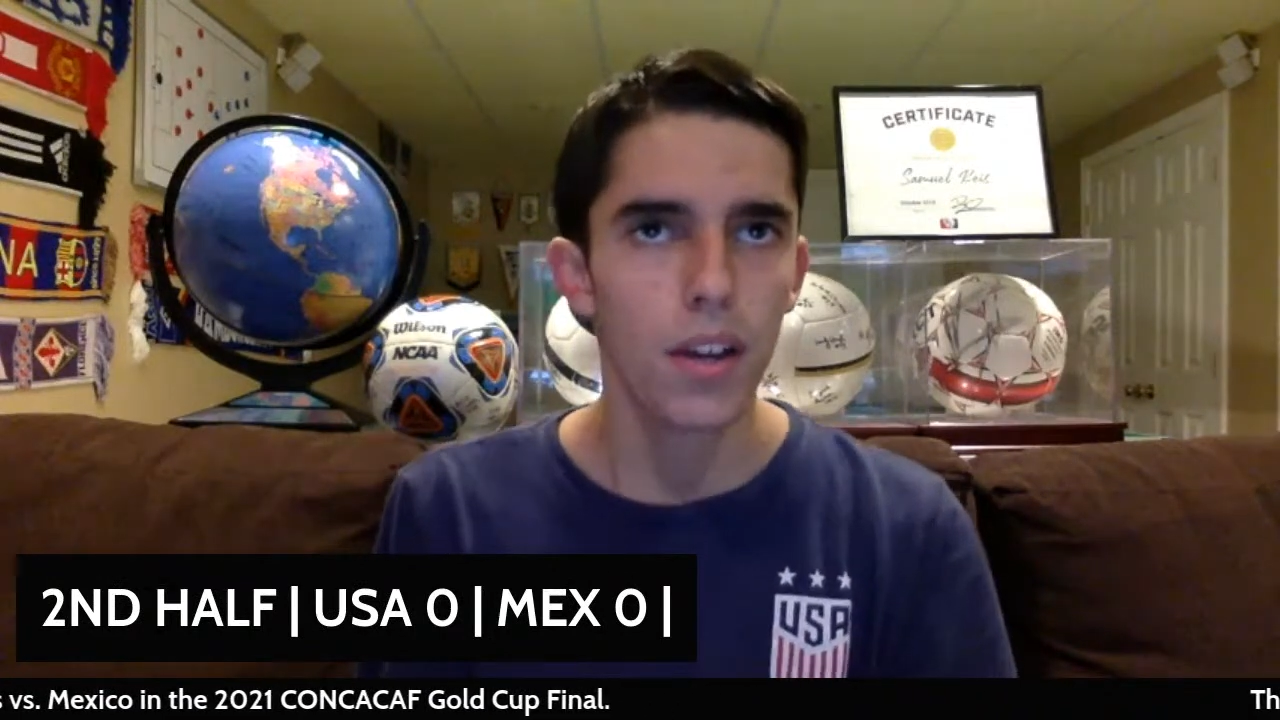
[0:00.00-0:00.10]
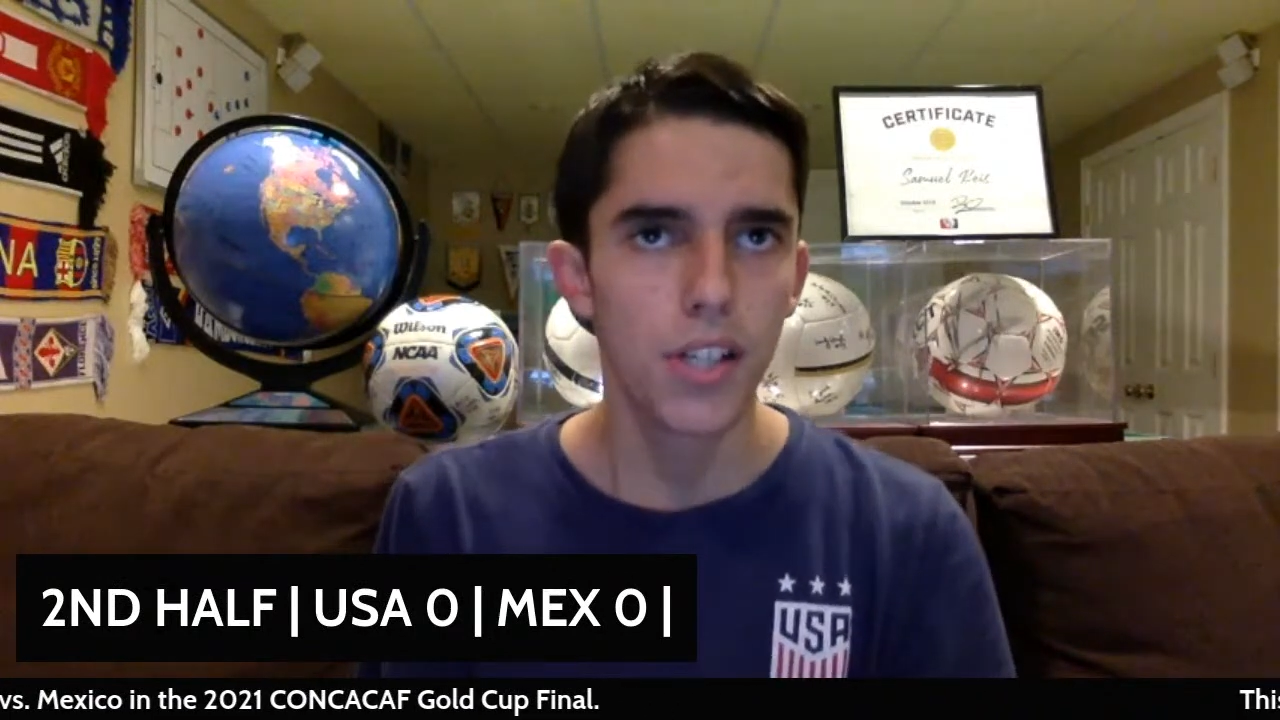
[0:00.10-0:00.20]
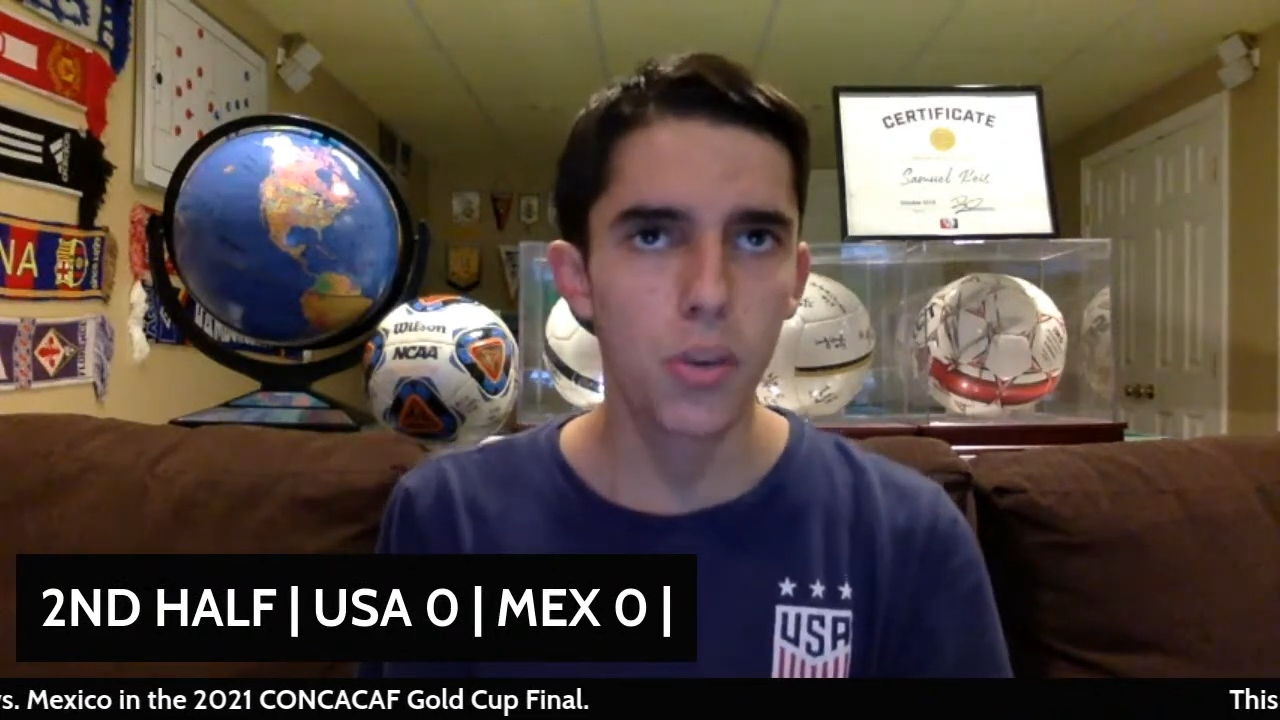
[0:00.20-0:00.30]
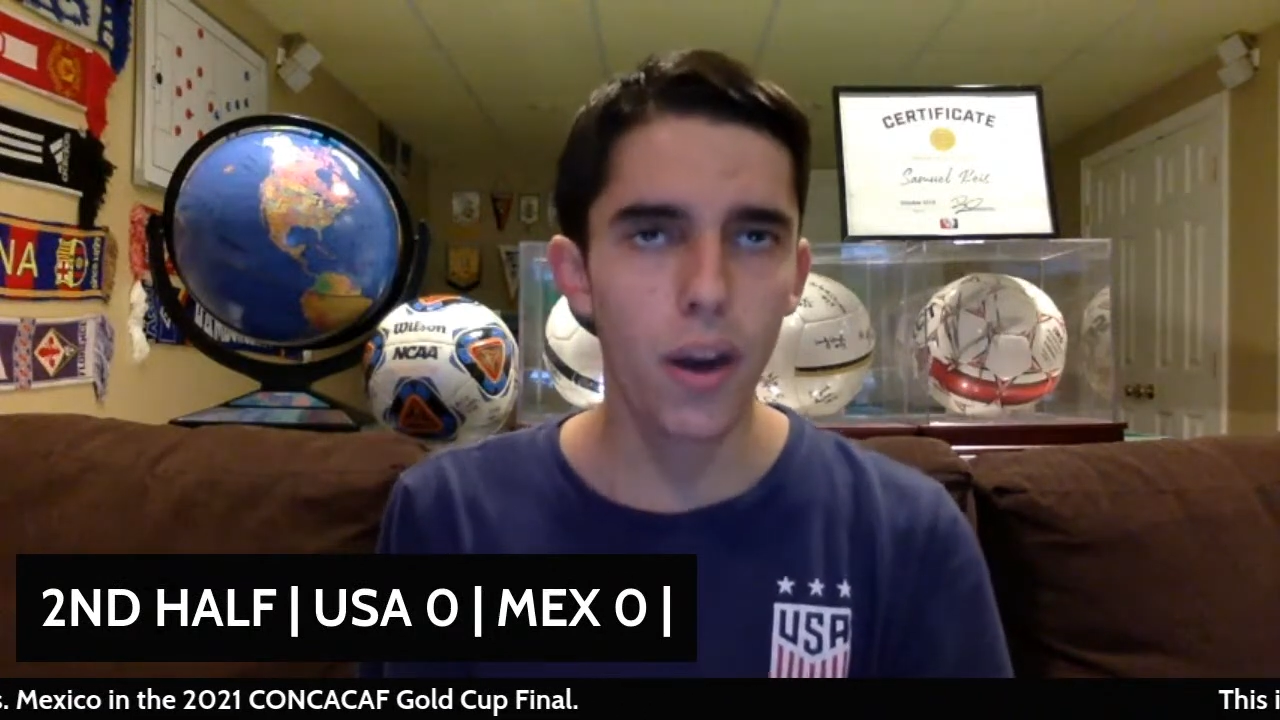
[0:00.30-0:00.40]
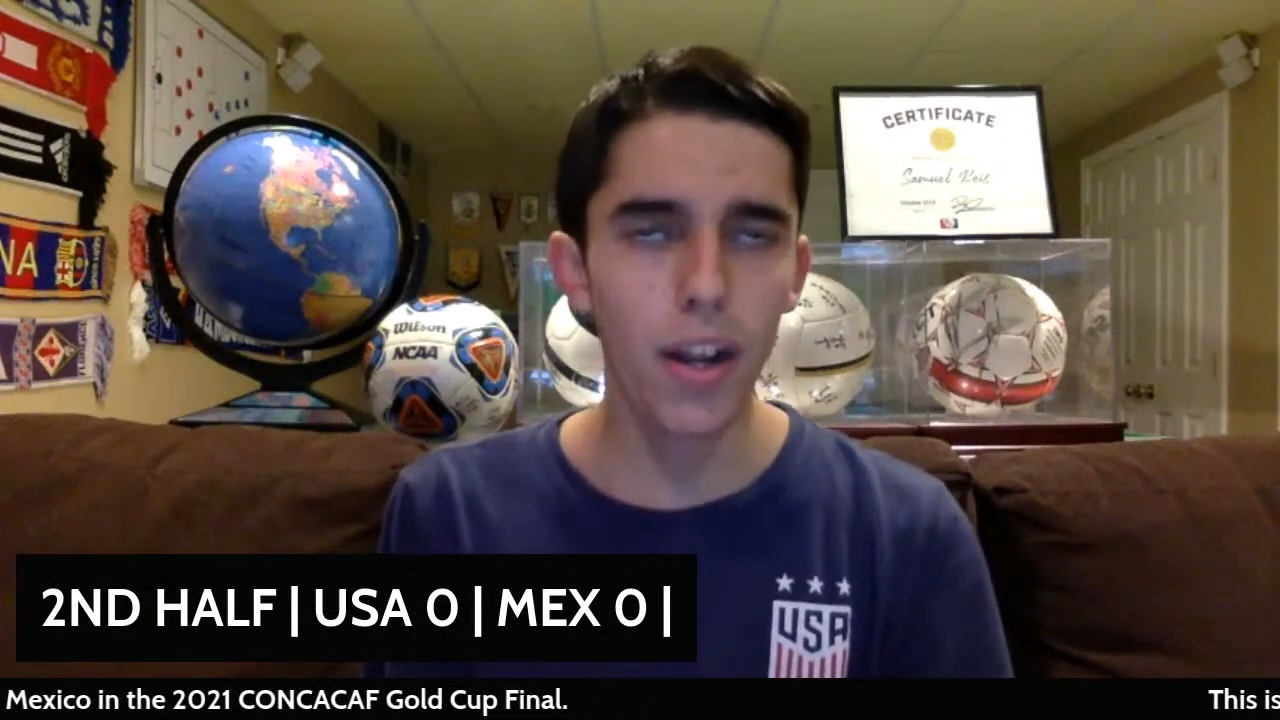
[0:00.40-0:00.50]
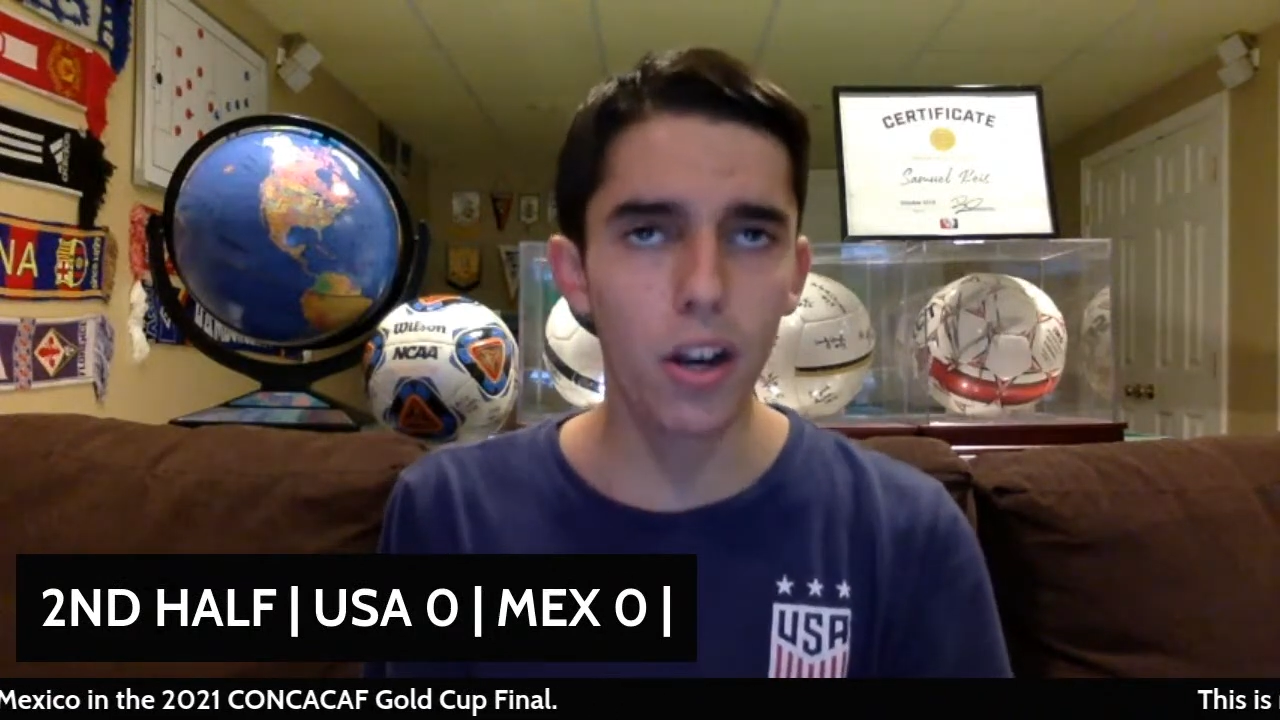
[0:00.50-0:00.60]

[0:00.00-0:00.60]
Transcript: Squared